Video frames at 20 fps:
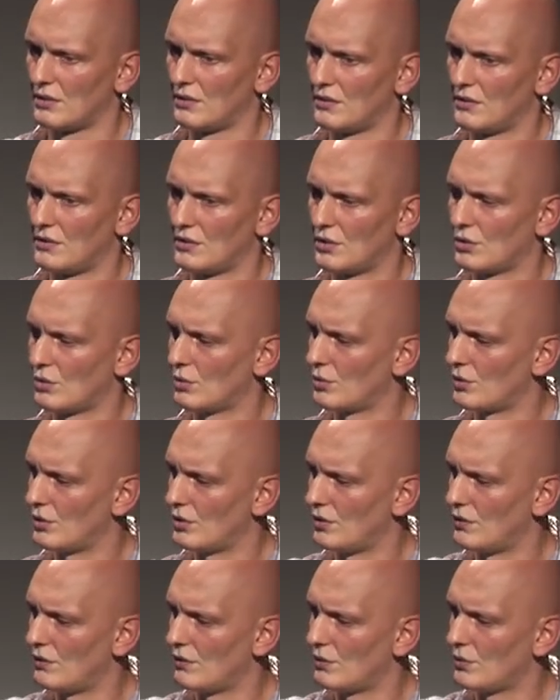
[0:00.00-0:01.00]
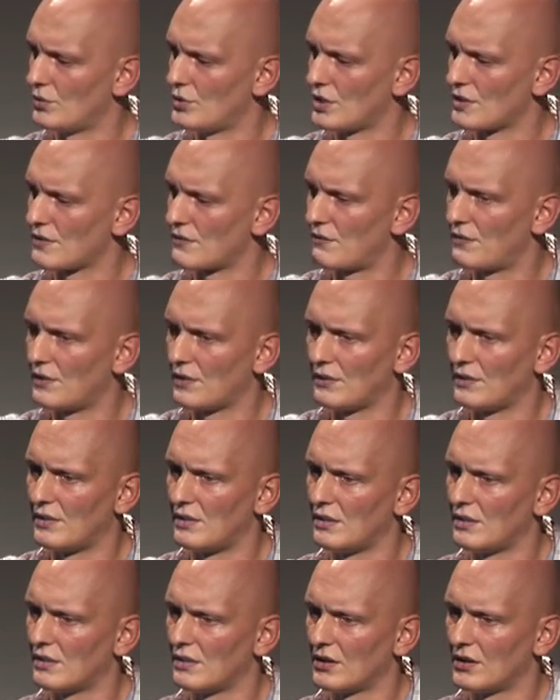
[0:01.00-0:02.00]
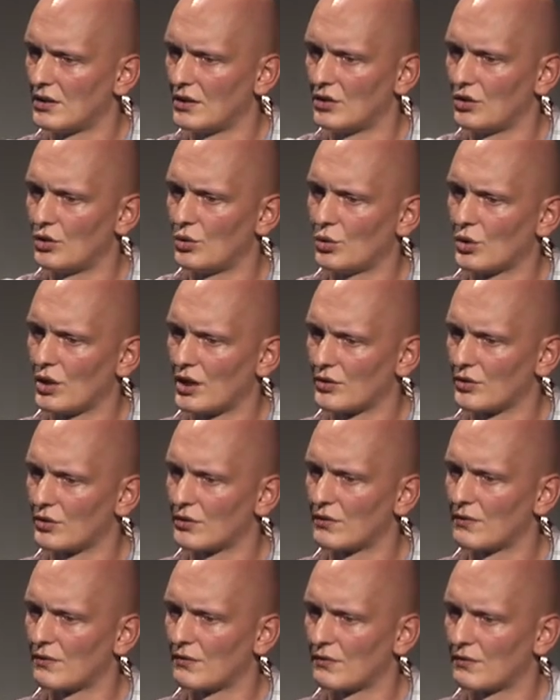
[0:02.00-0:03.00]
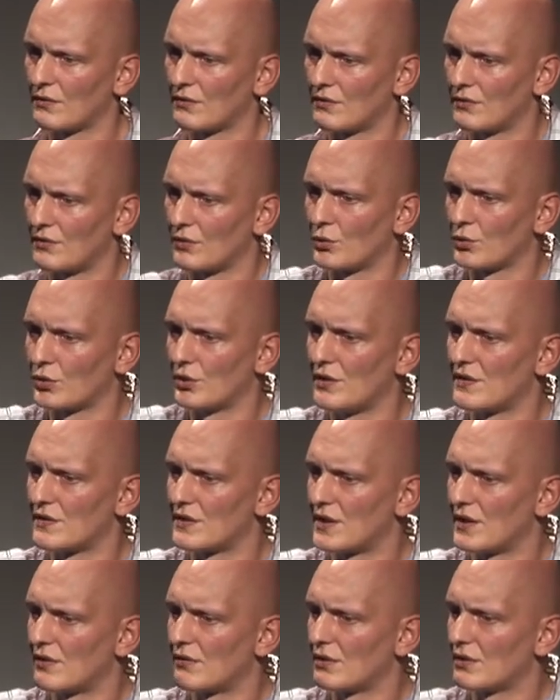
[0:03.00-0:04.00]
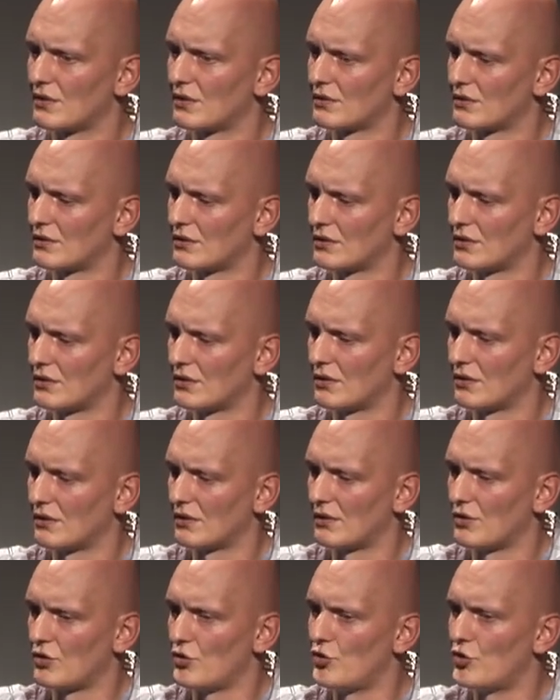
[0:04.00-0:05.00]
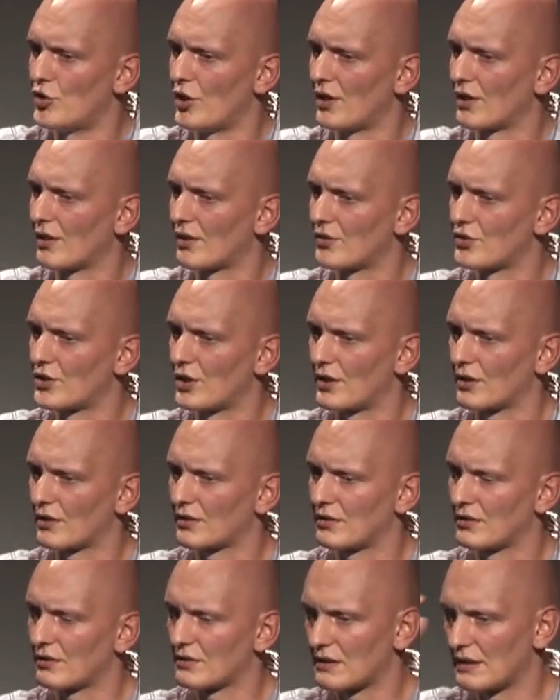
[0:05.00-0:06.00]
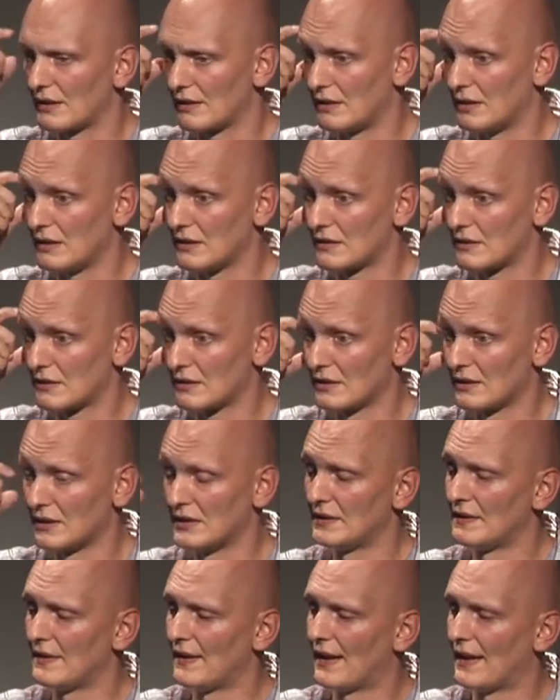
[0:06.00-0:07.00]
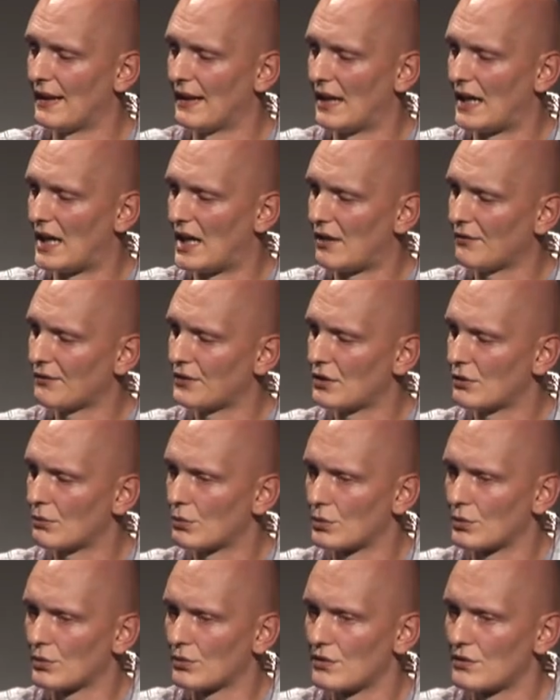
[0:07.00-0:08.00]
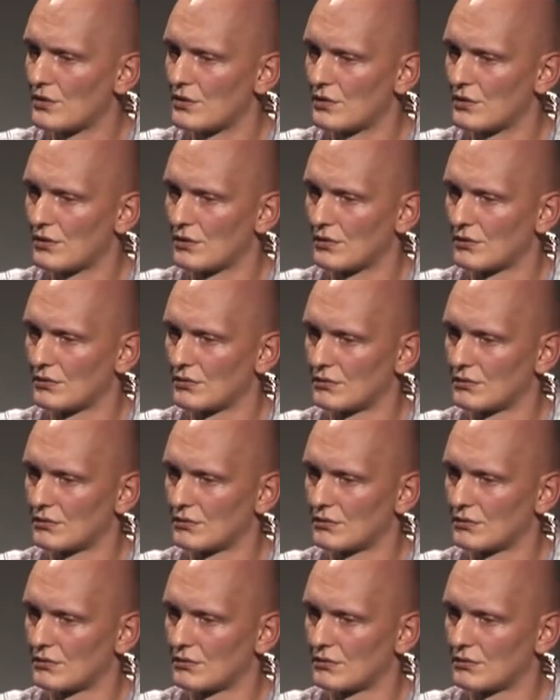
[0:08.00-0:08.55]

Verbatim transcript: so you just fill the 247 jump characters like this. Afterwards,